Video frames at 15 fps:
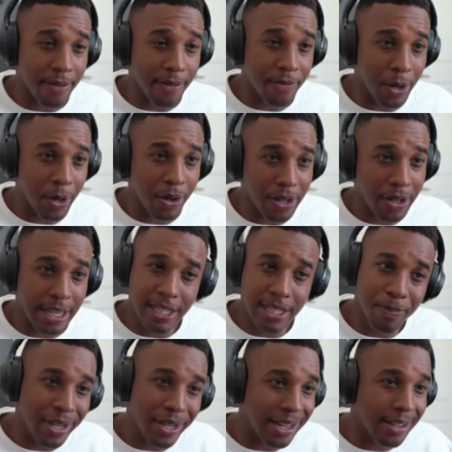This is how I
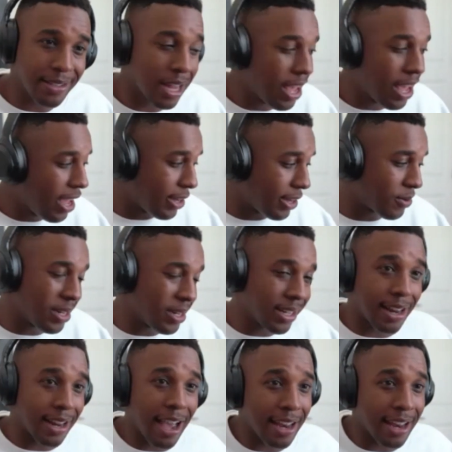avoid all this, but
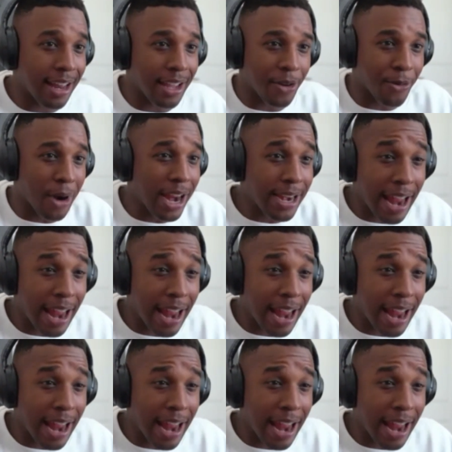it's really not.